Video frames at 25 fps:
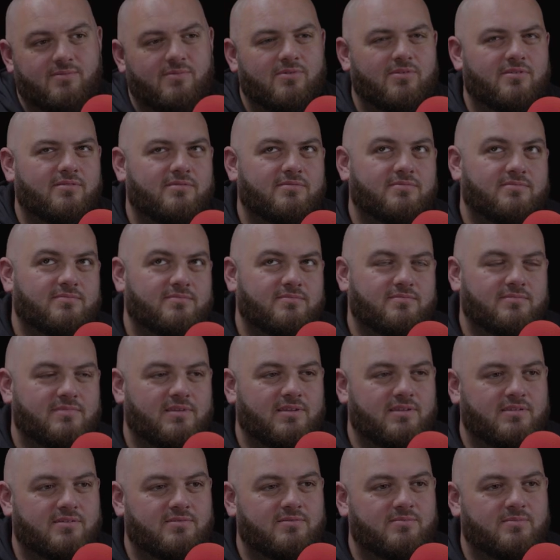well, they
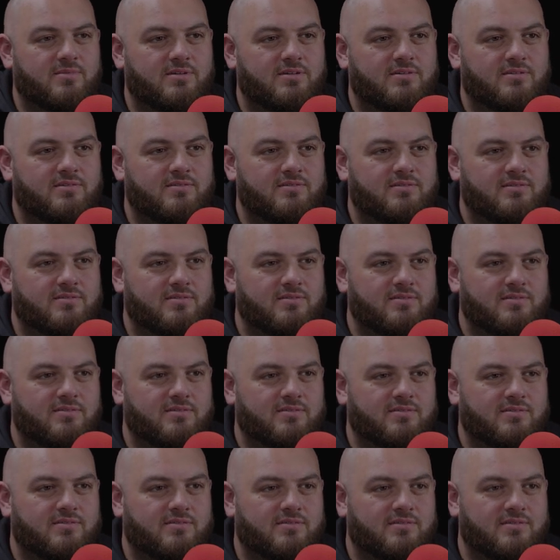do, but
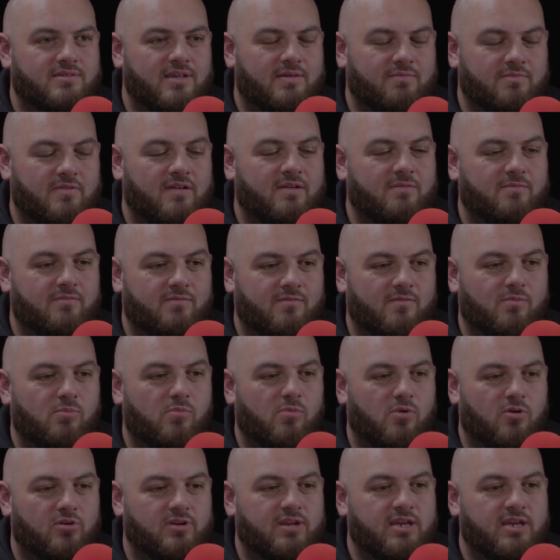they're very, more